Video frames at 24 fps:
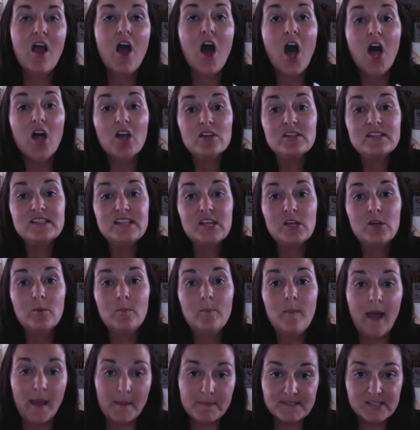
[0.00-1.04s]
Also,
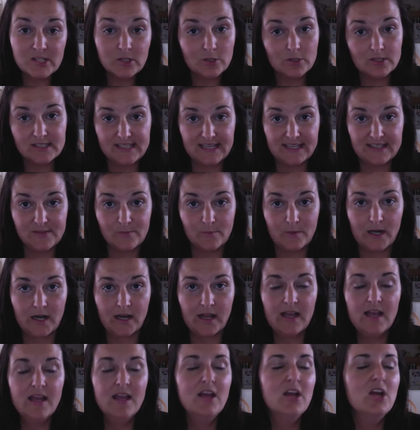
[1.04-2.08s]
popsicle sticks work.
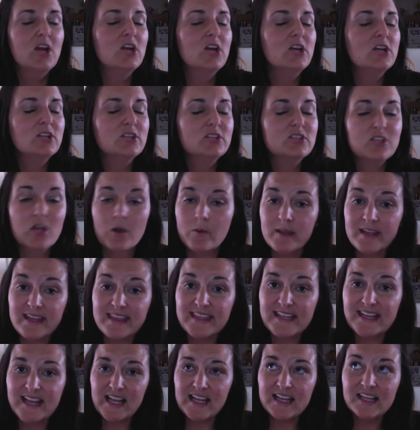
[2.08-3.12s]
Don't get
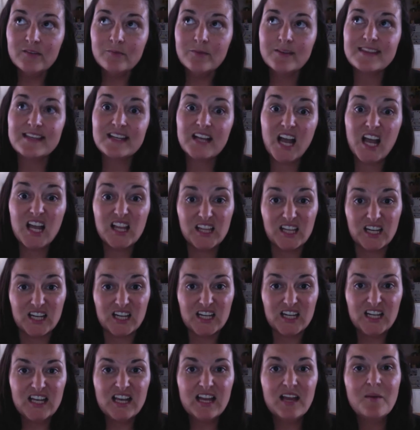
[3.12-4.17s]
the kind with the
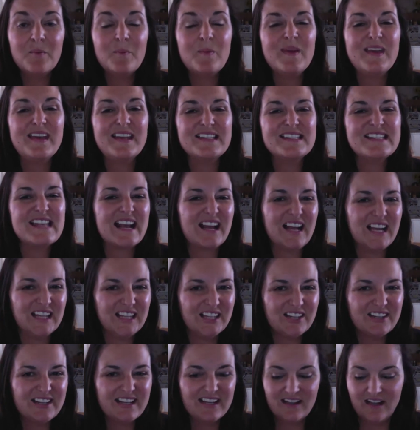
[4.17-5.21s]
color, because that
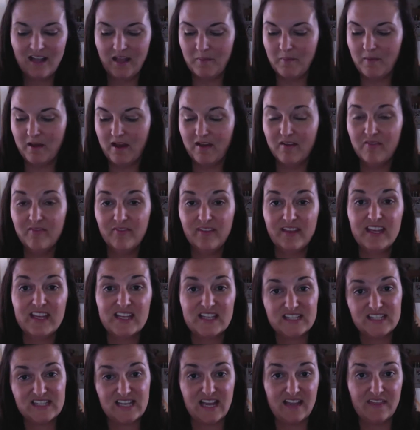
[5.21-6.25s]
color can come off
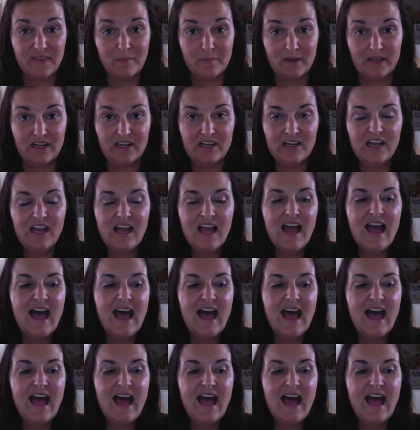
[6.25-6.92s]
inside the butter.